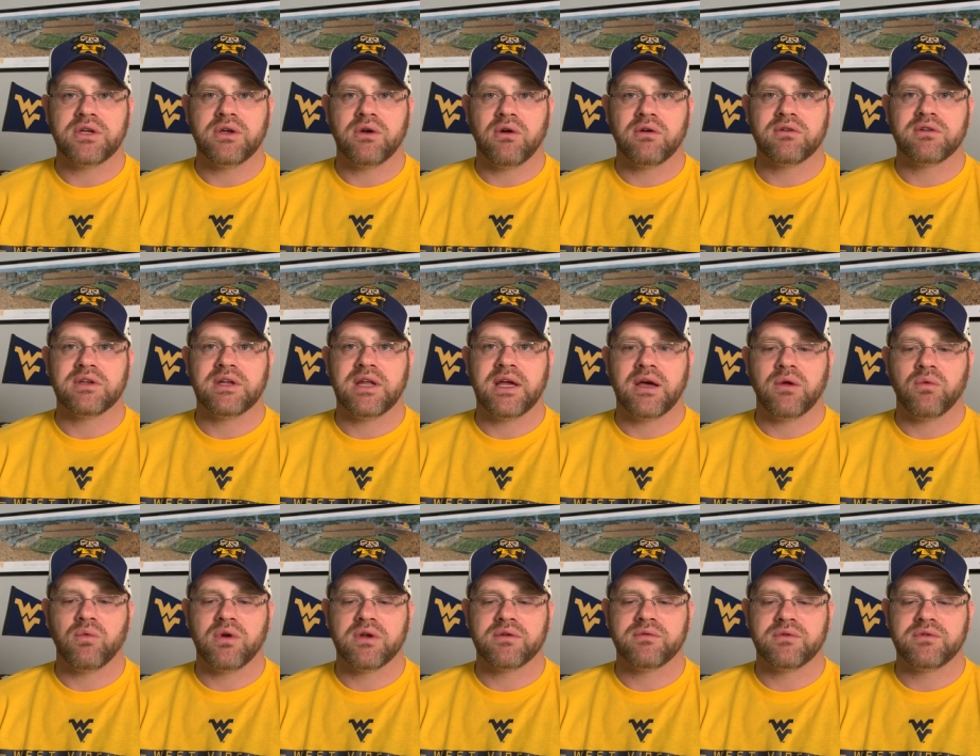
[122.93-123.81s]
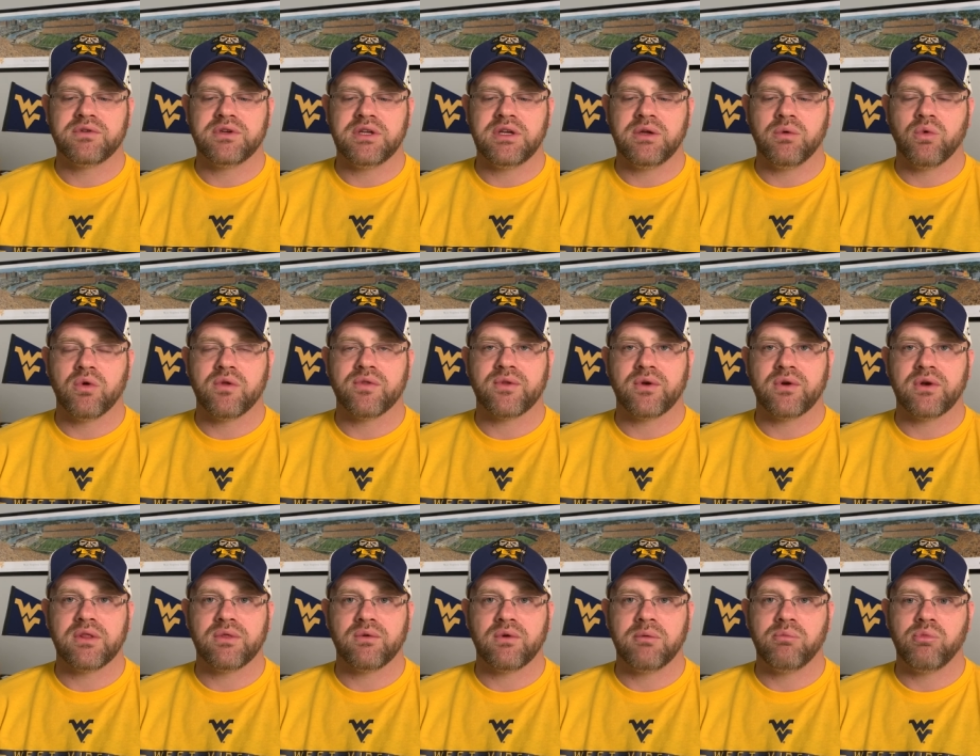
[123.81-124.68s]
yards allowed West Virginia
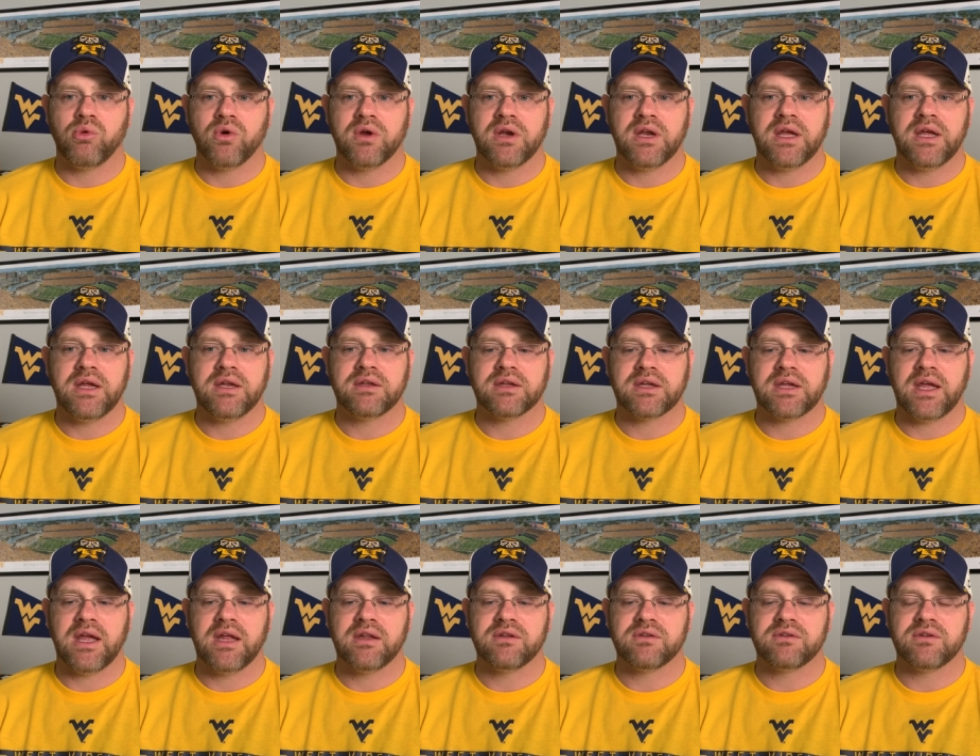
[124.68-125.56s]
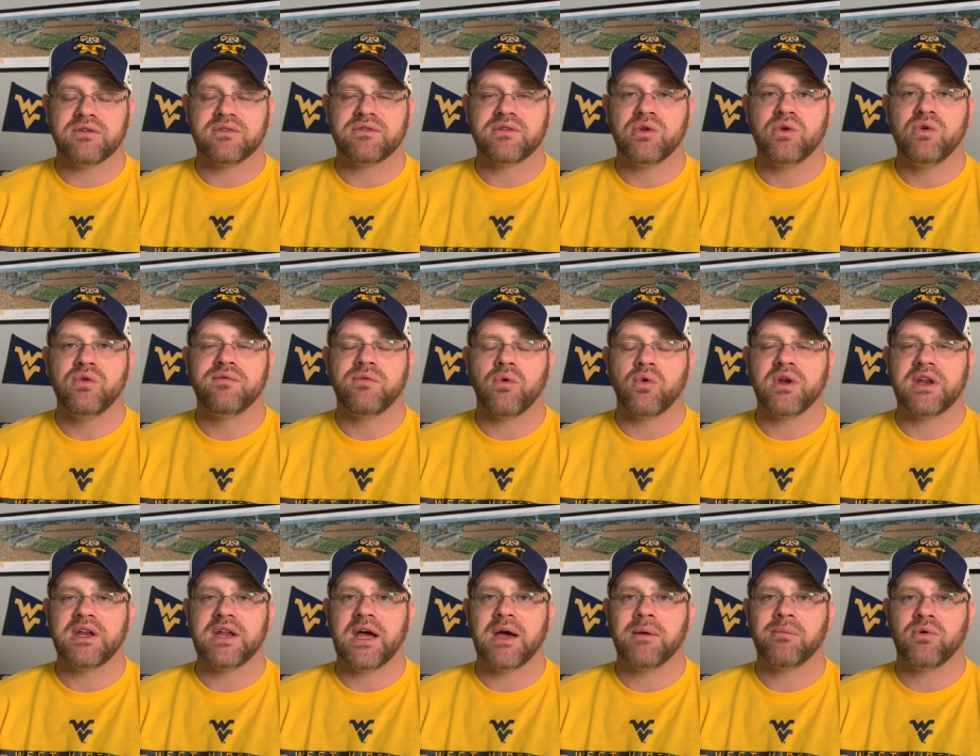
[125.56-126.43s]
133.8 to Kansas's
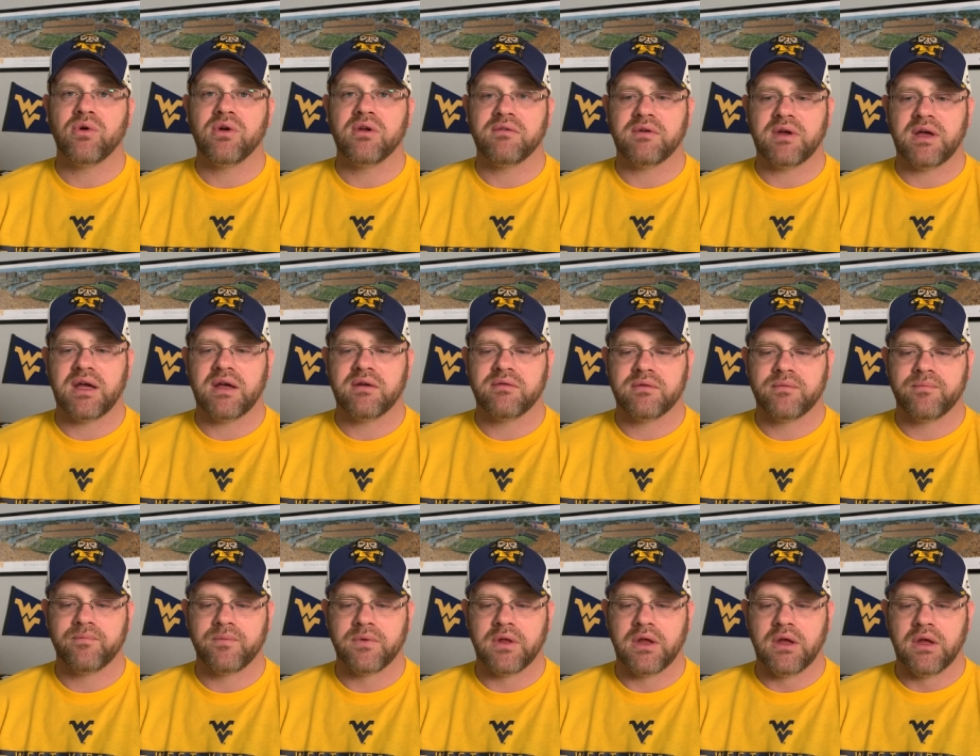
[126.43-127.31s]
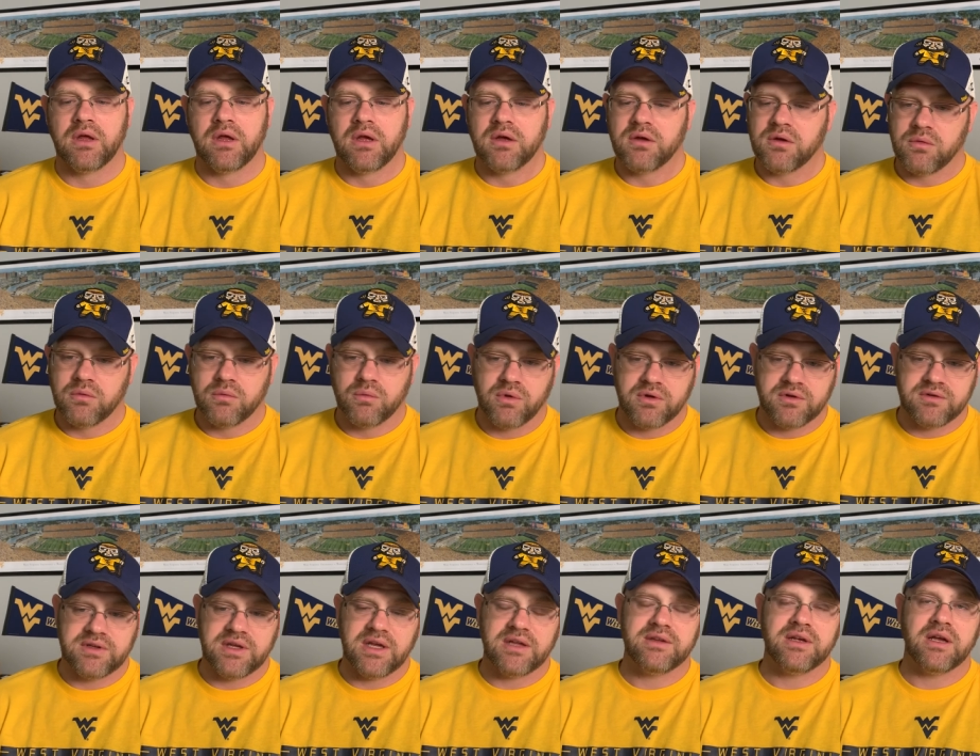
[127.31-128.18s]
249.5. What
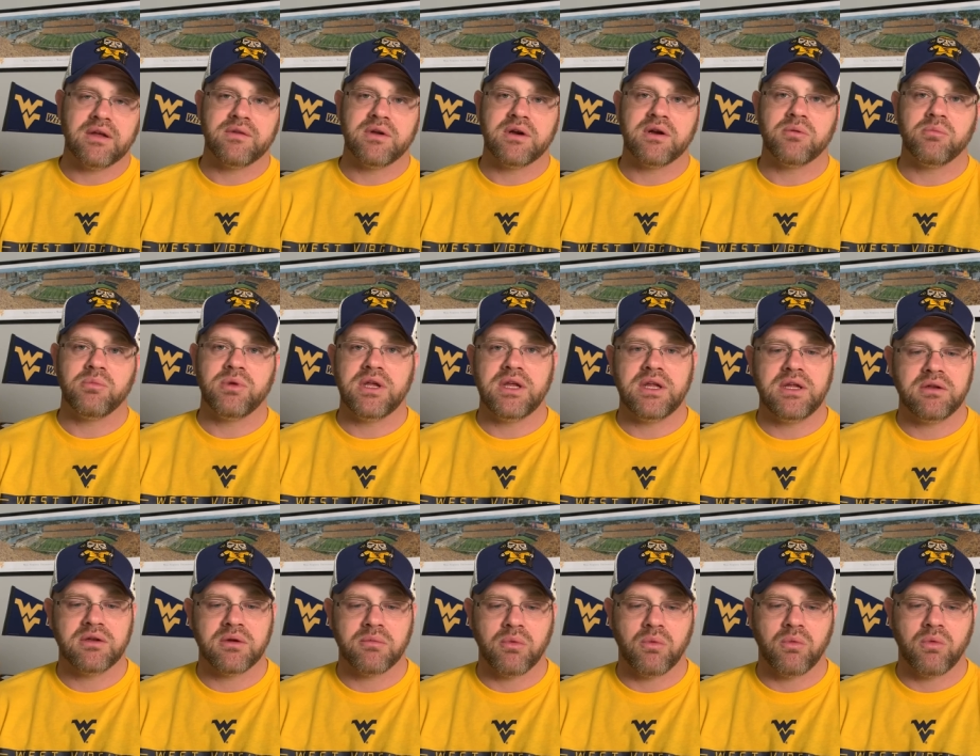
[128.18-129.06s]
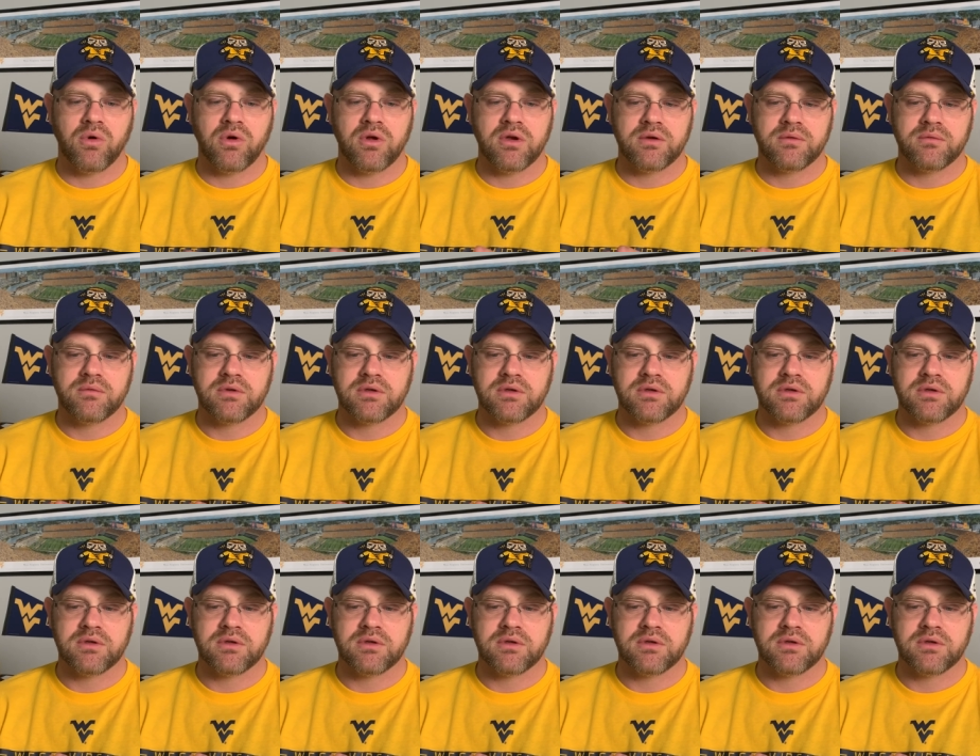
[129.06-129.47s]
stands out there to me, number one,